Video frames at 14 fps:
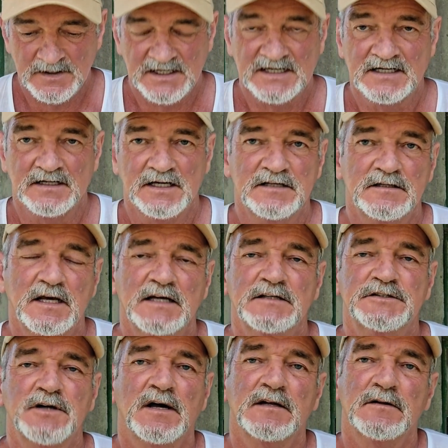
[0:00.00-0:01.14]
In
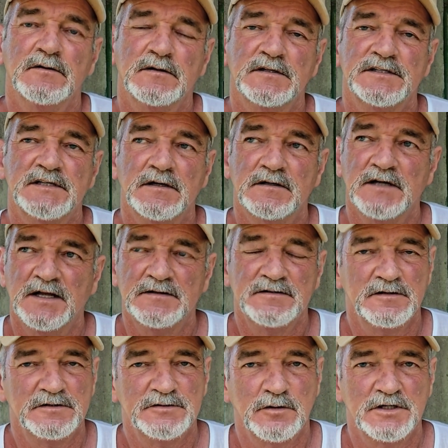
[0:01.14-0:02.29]
John Lucas
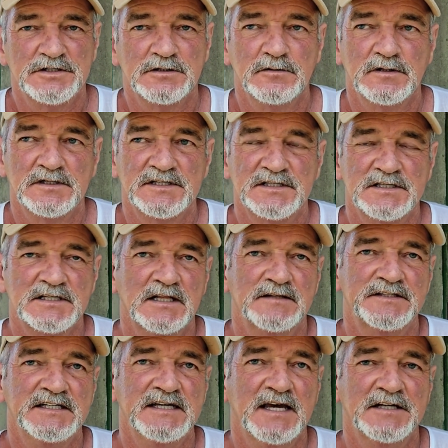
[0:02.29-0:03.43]
and George Lucas's
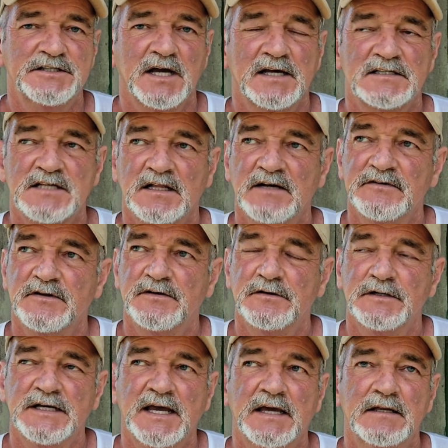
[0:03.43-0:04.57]
THX
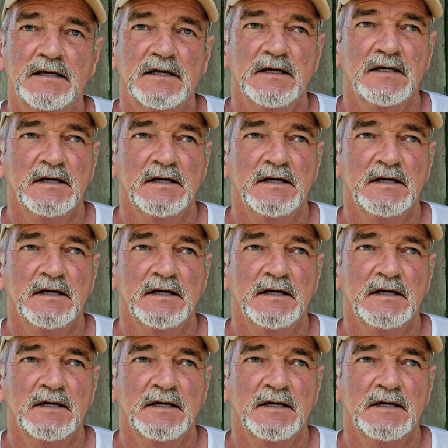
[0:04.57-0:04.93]
1138,